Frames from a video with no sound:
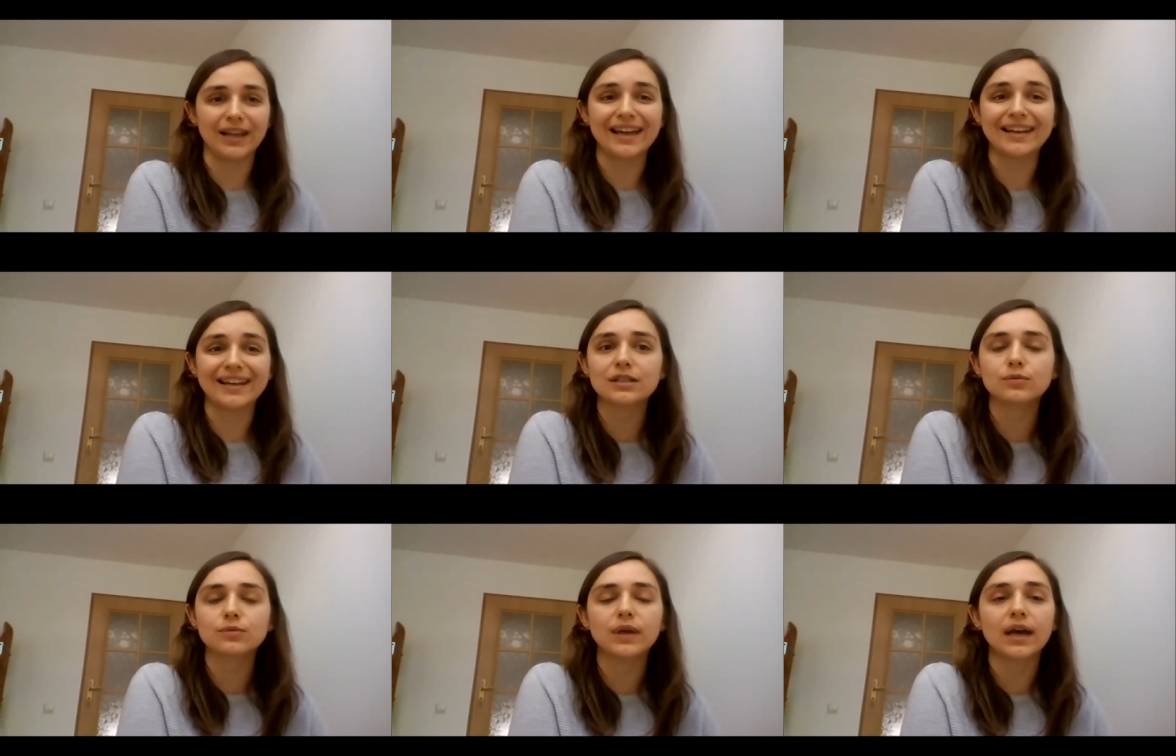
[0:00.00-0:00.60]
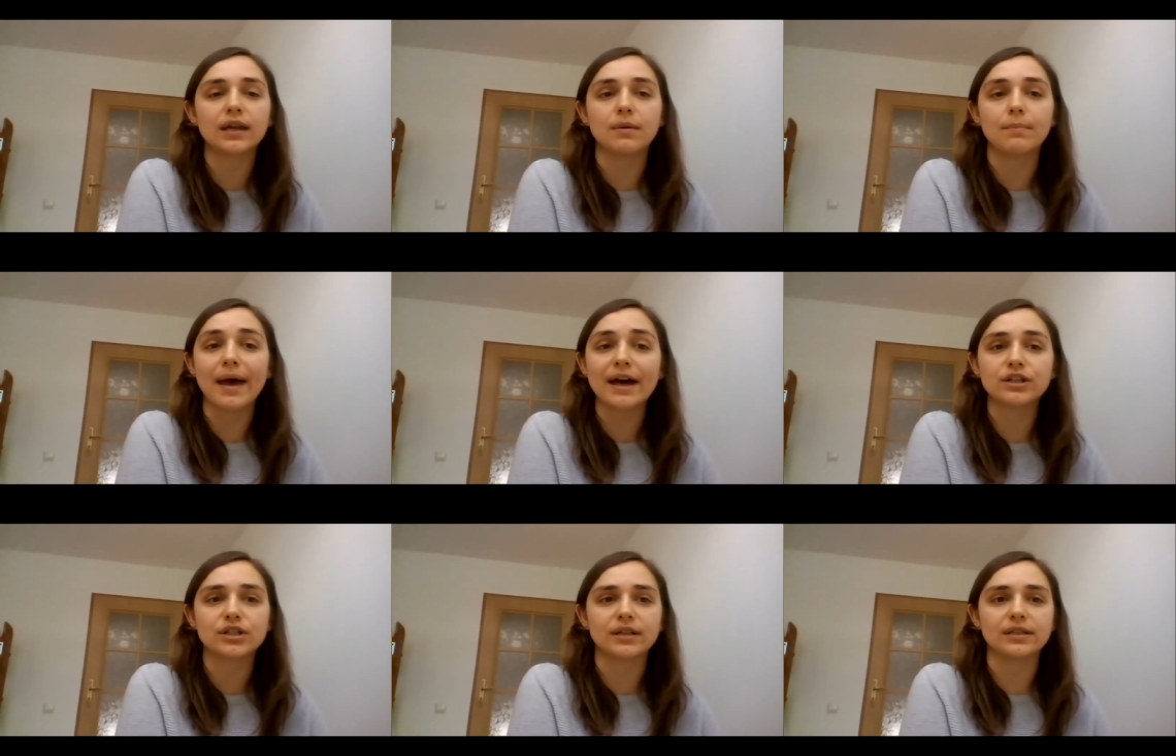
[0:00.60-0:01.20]
And as we can
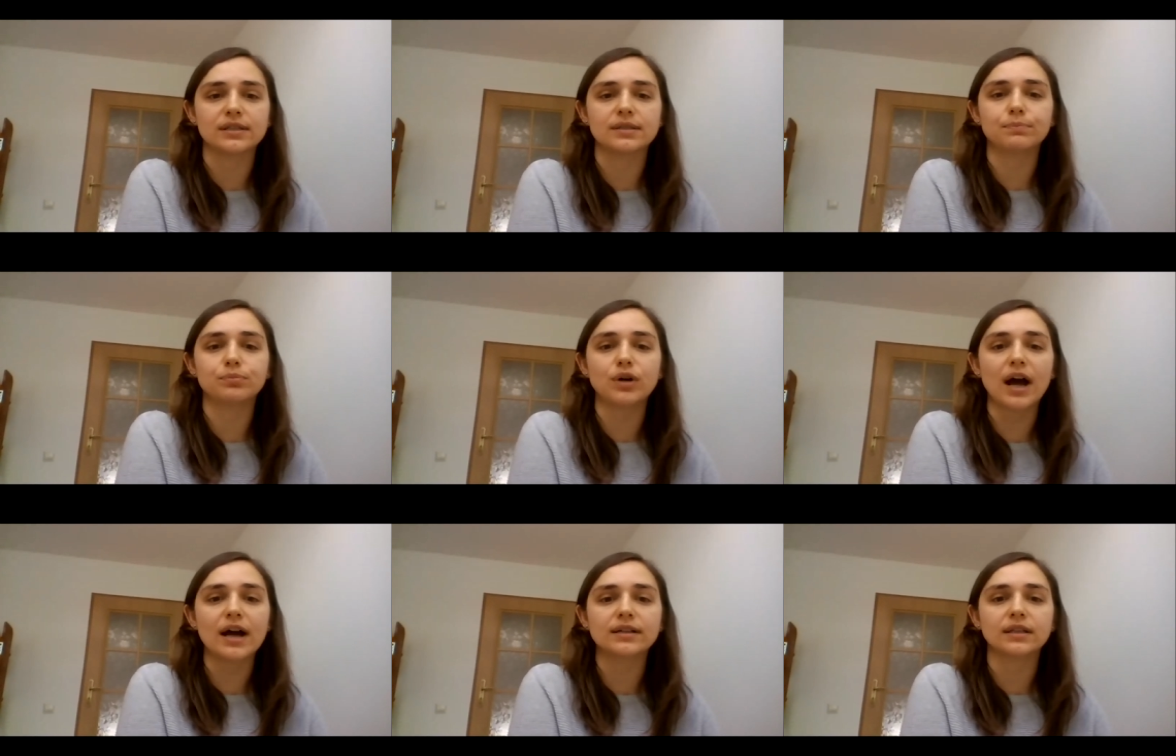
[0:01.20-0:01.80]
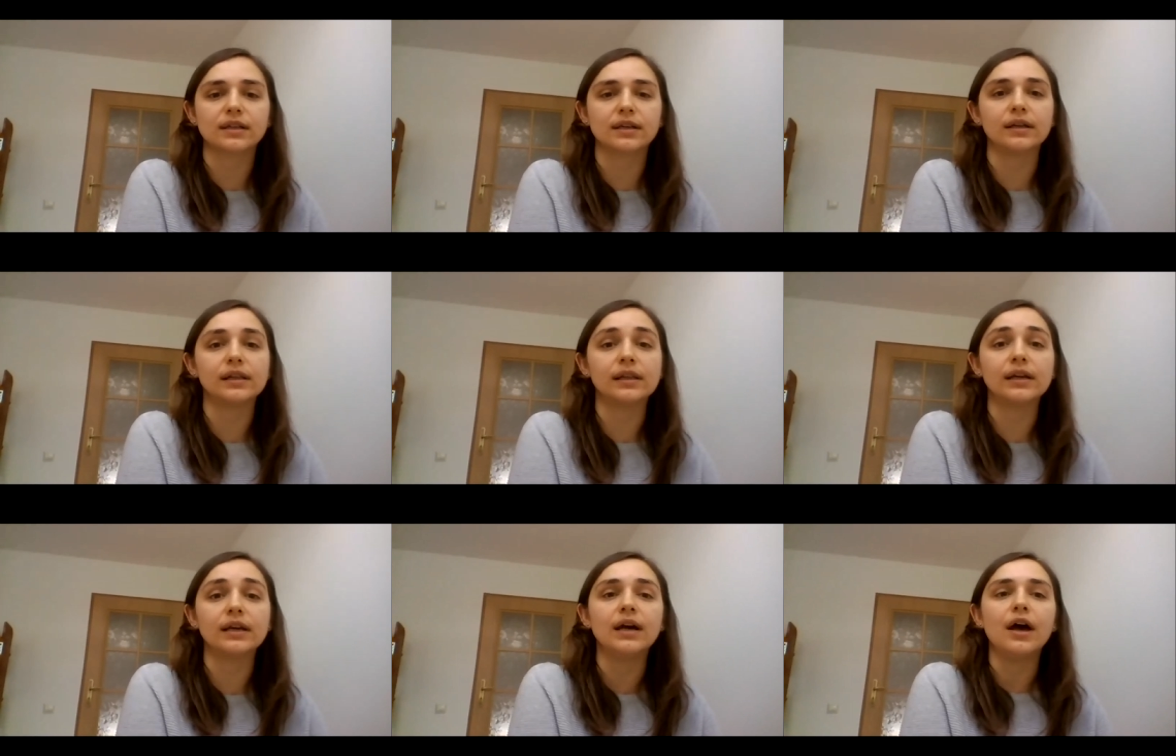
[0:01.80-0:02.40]
imagine, it's
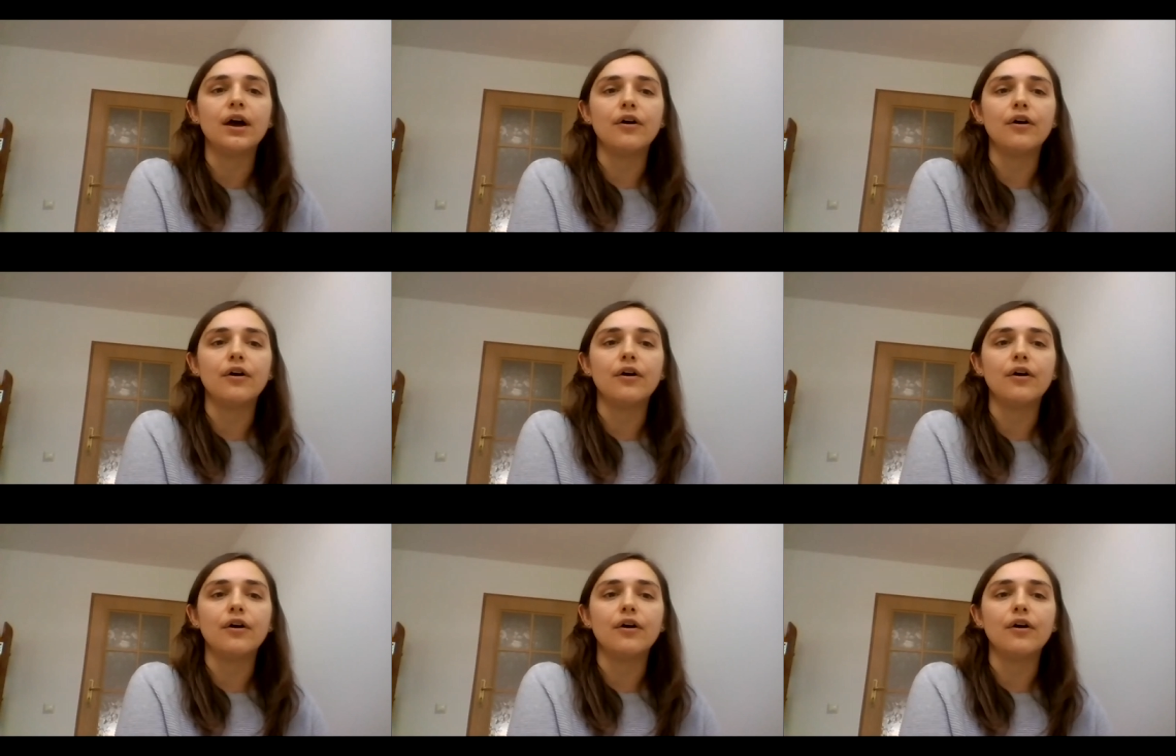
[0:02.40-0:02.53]
practically